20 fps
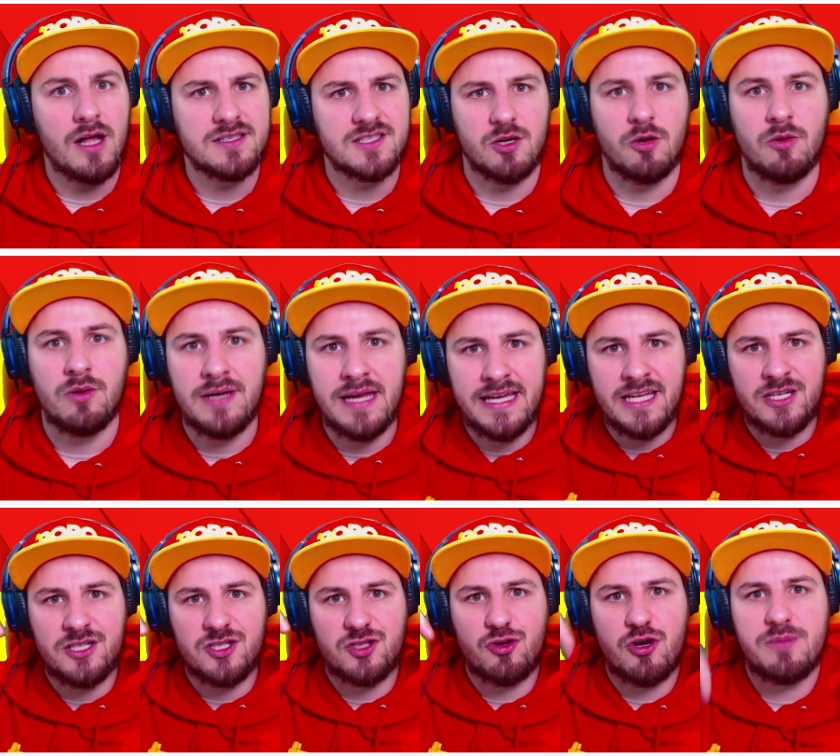Also, link
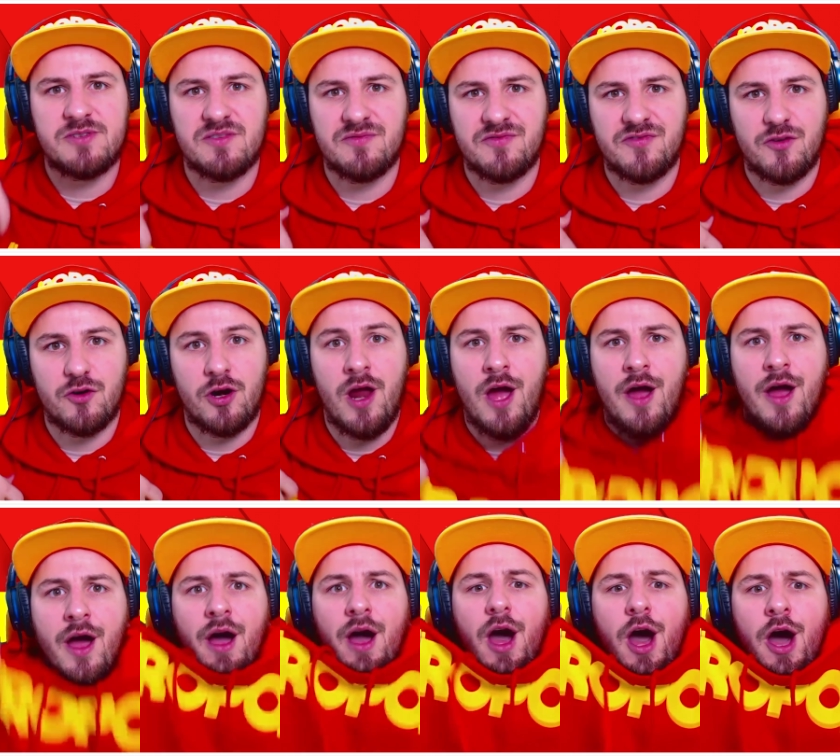in the description for
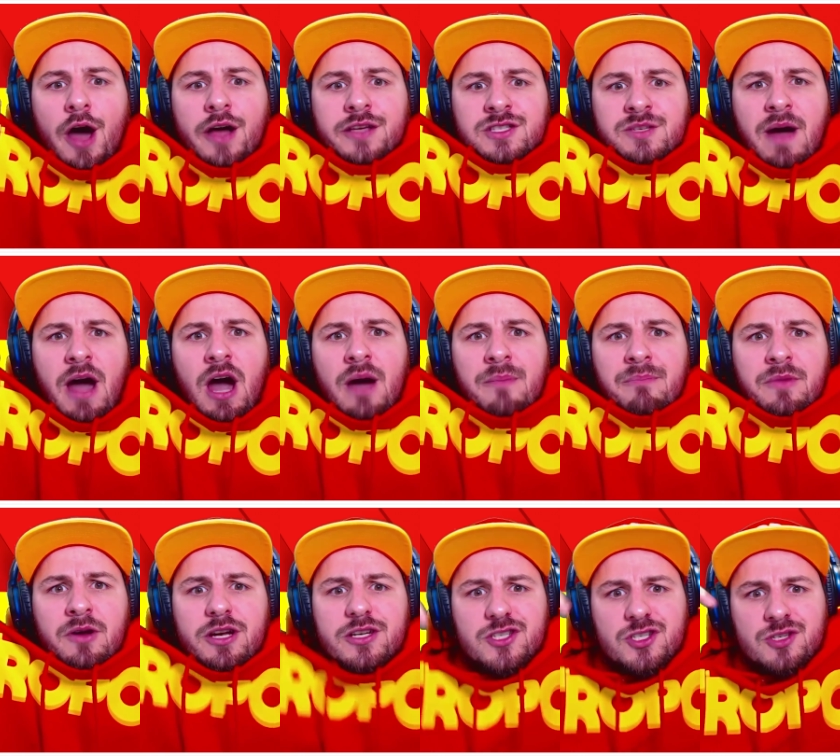awesome hot
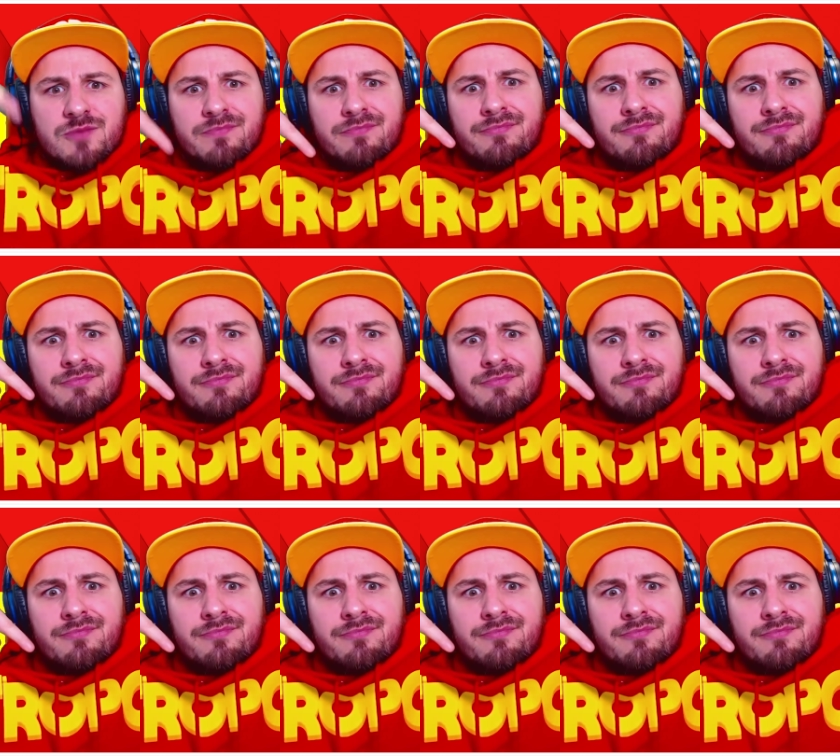merch.